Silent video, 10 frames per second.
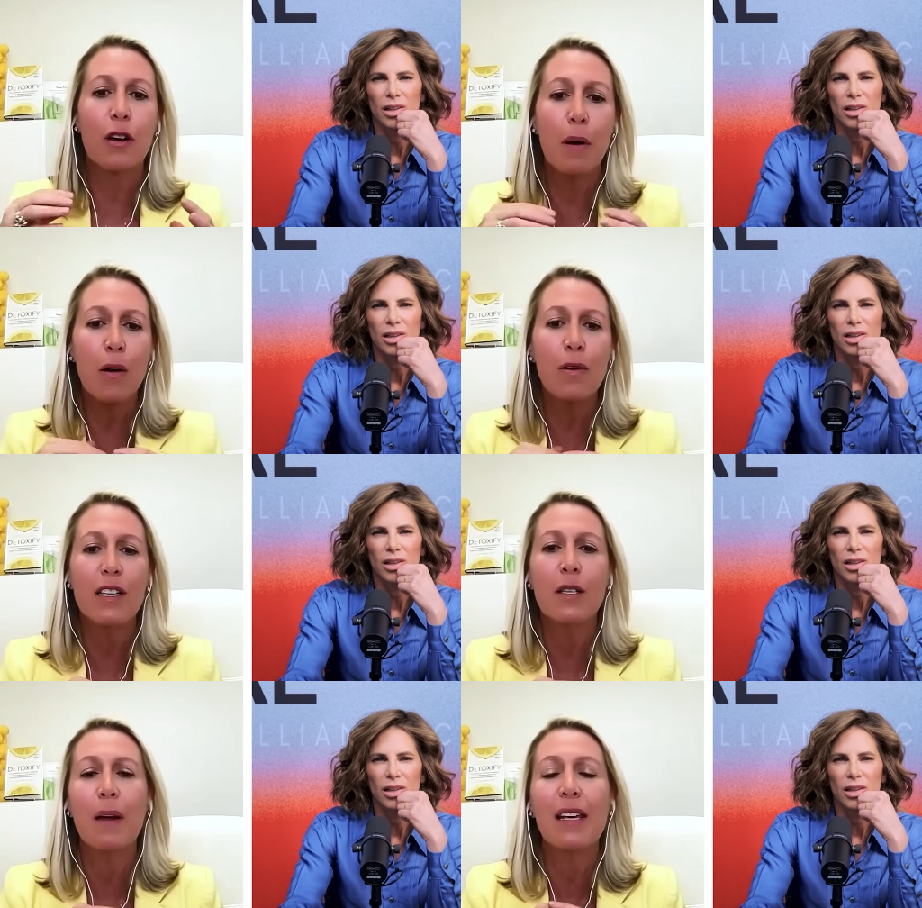
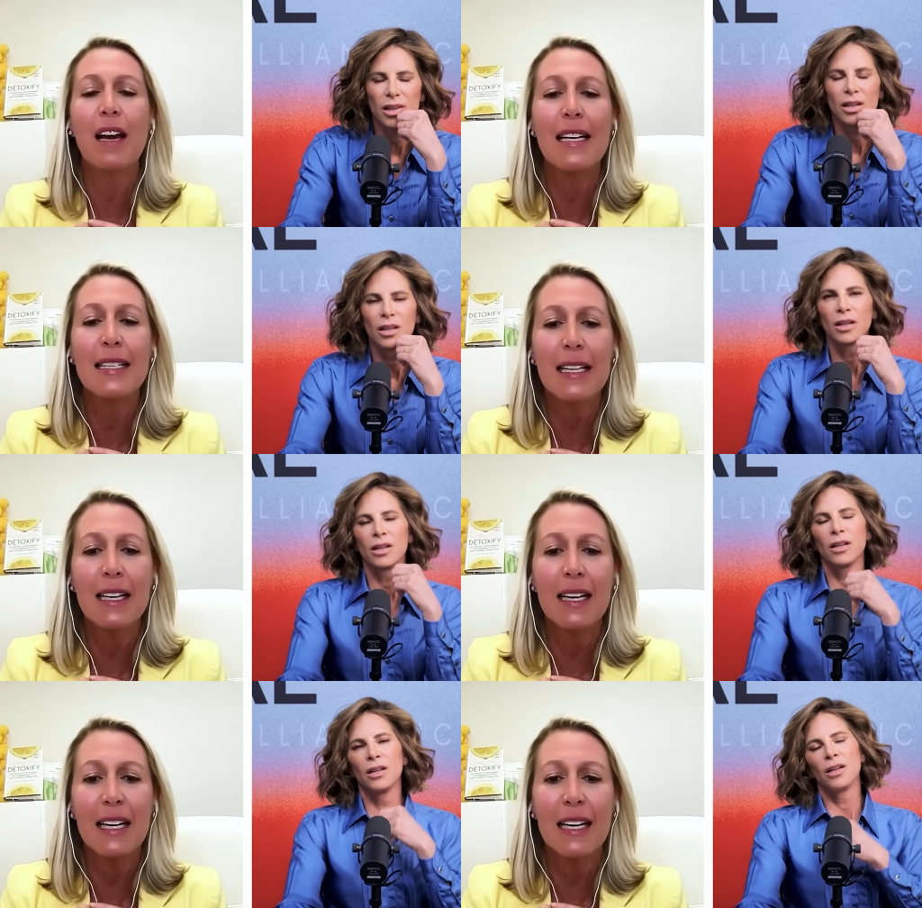Speaker 1: components. But the
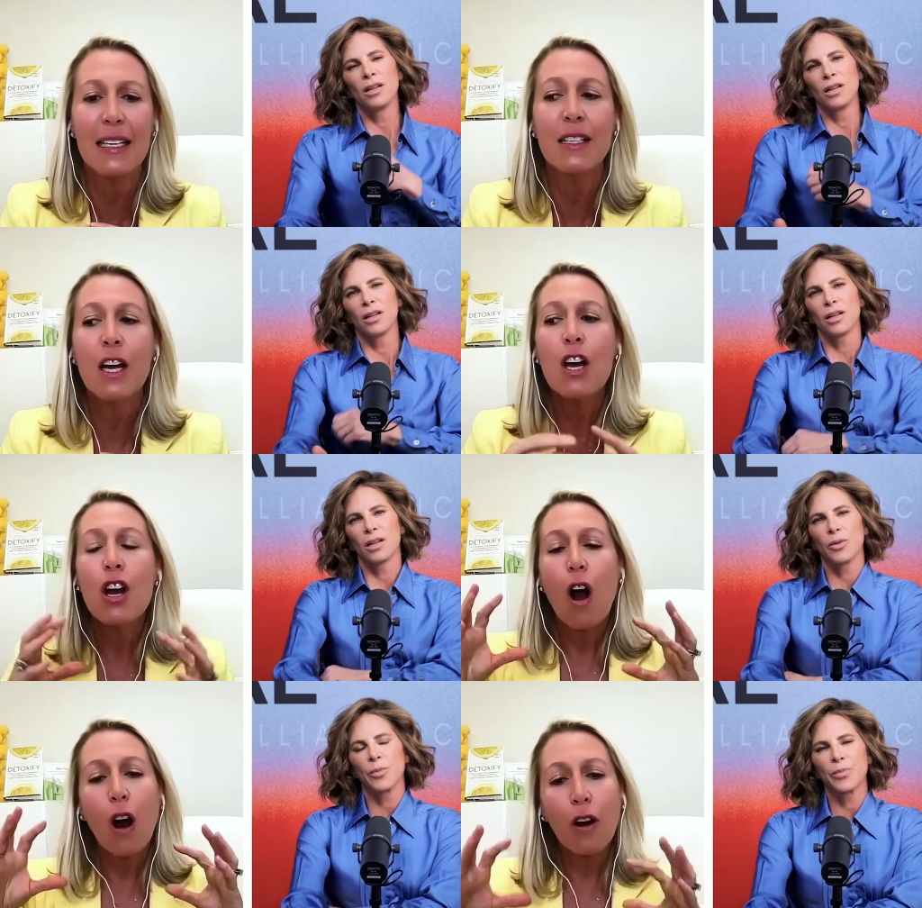idea is
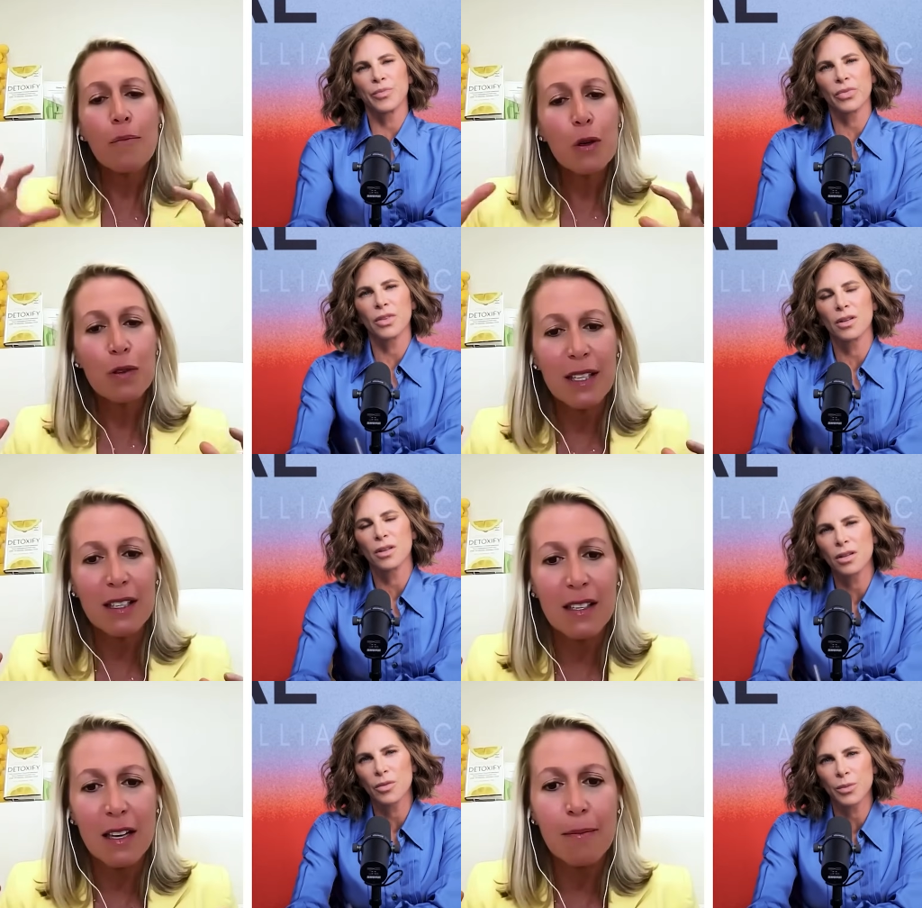our immune
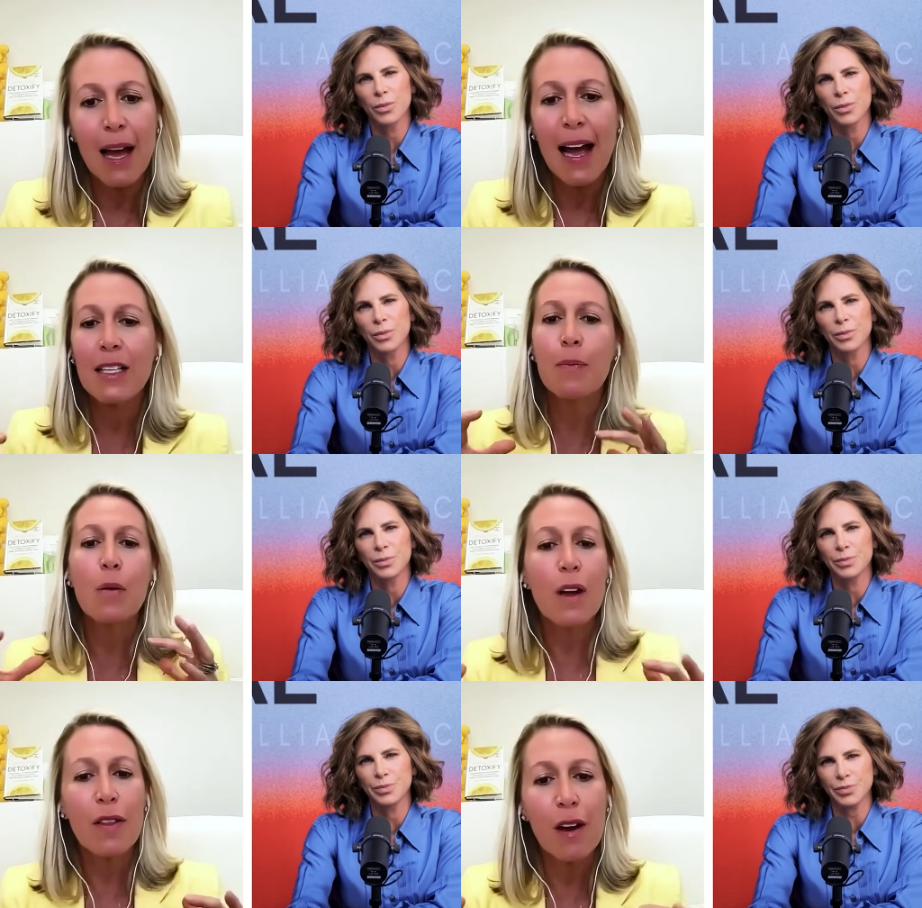system has
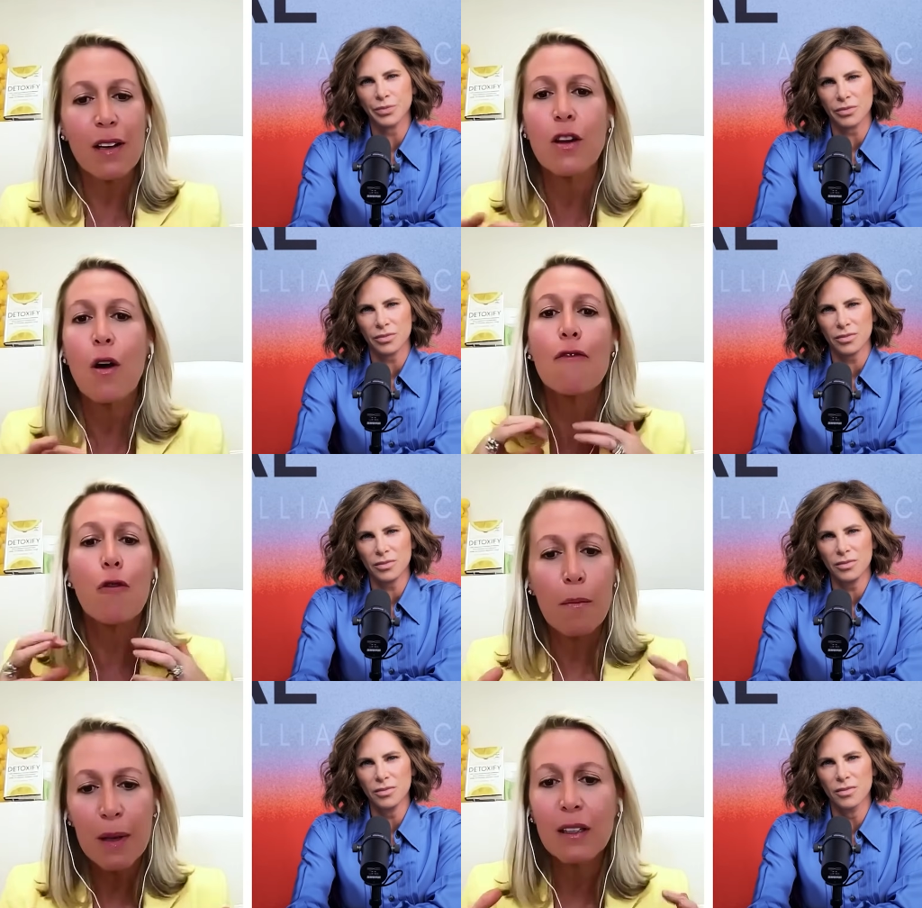been with us
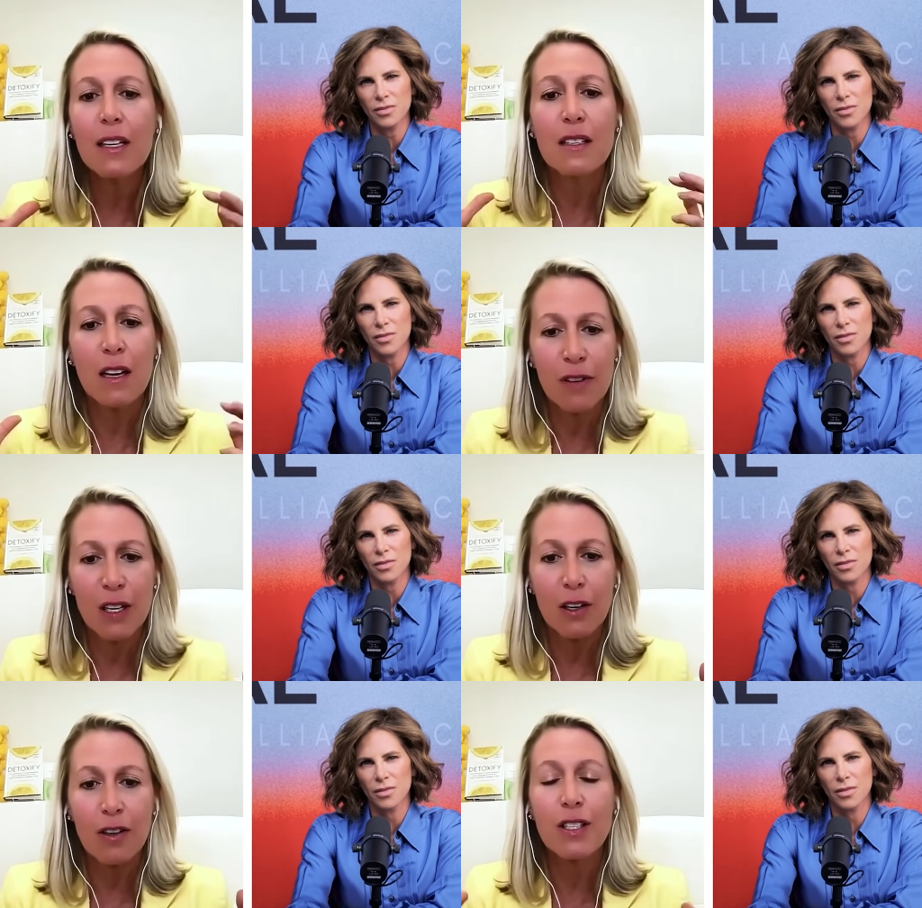for millions of
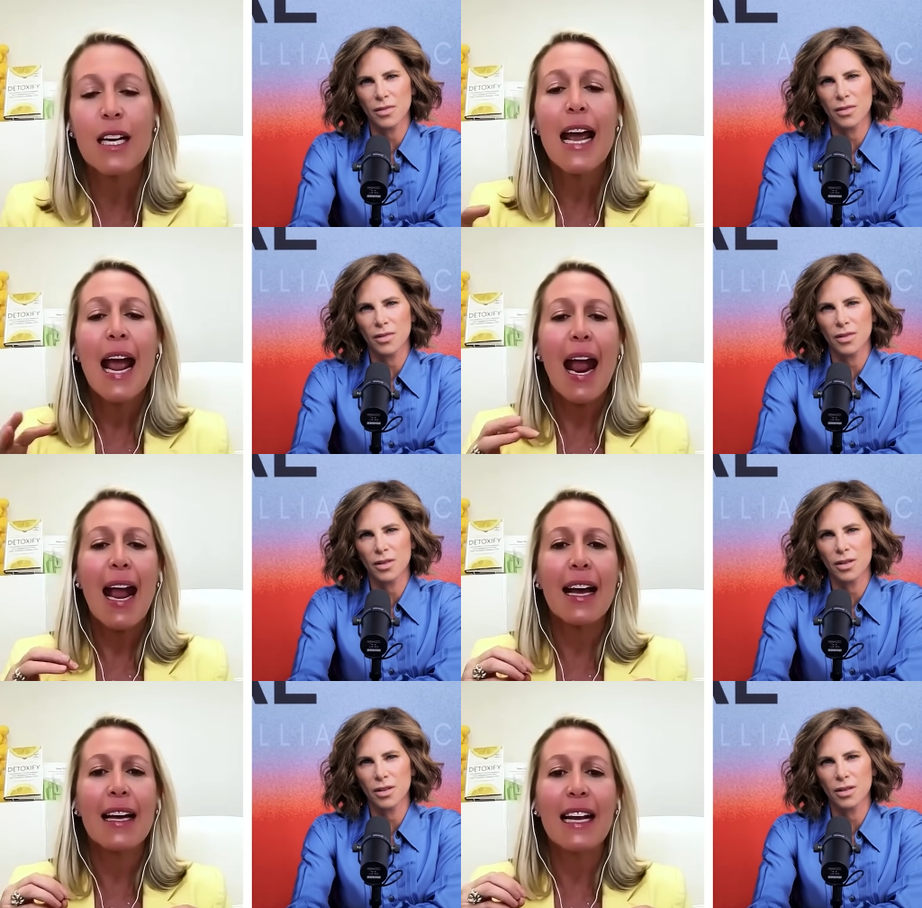years,
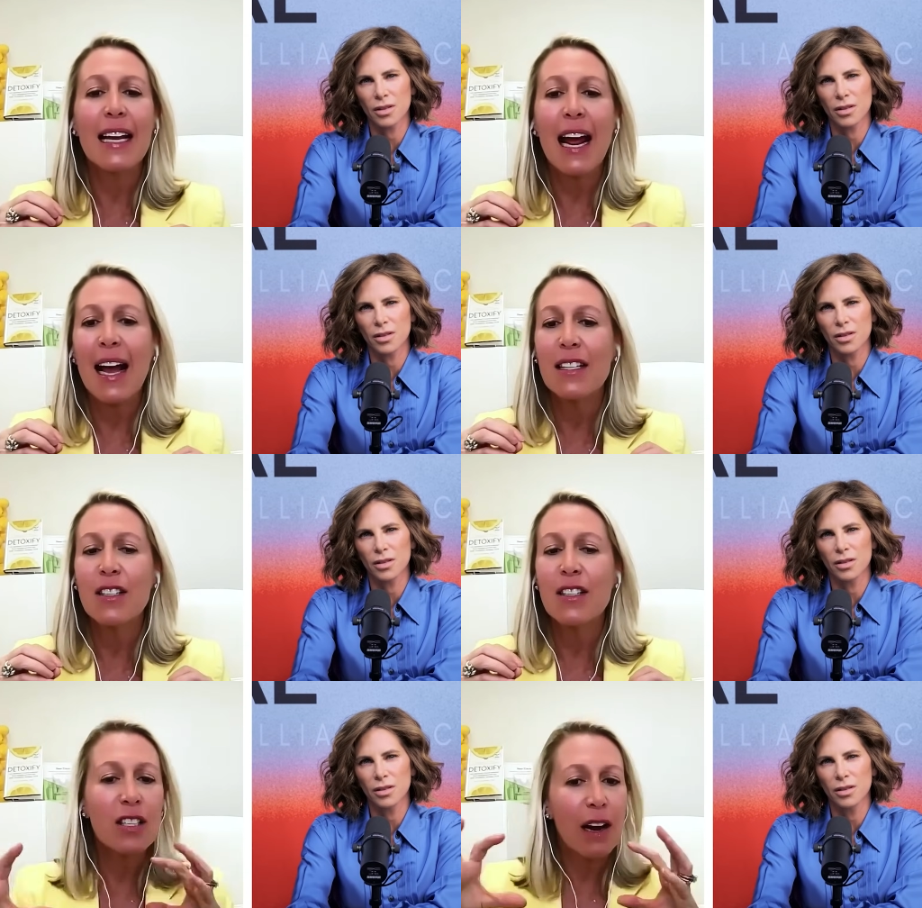and it
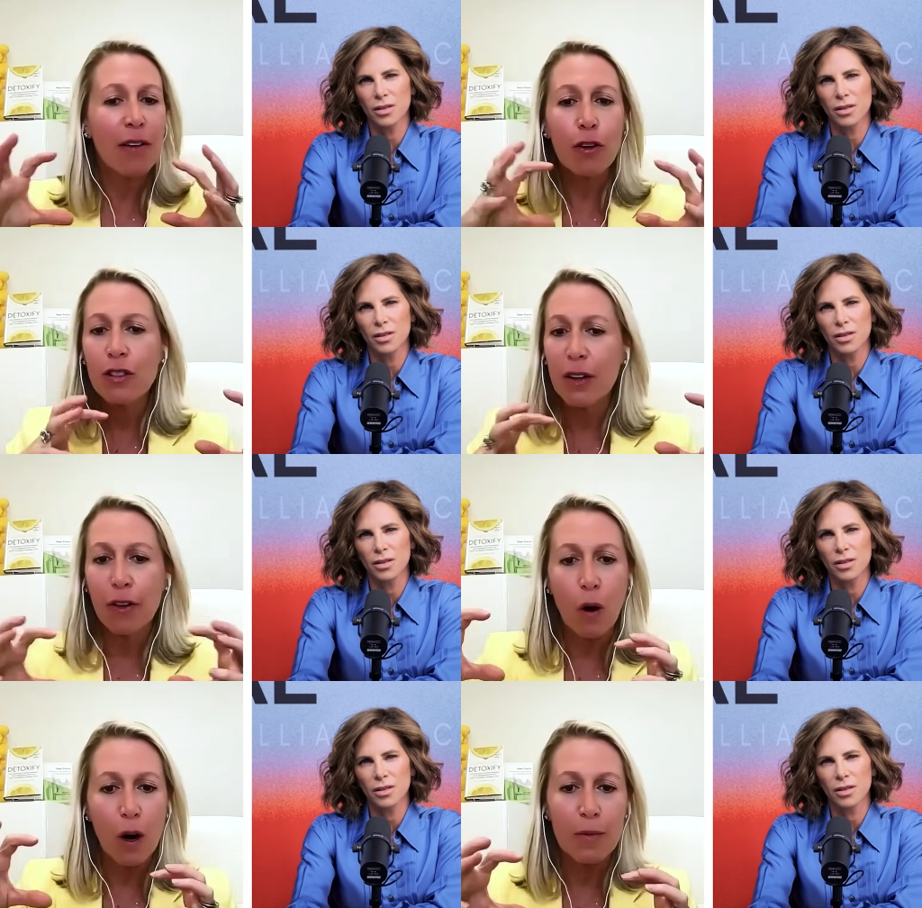has several
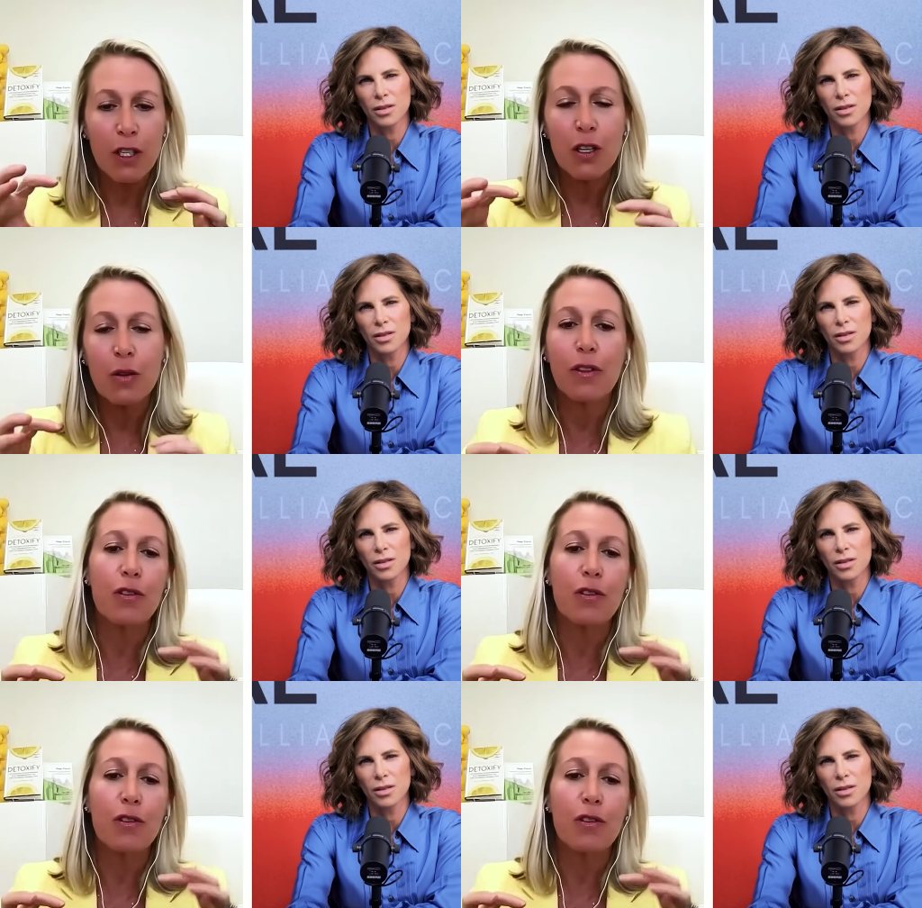different arms to it.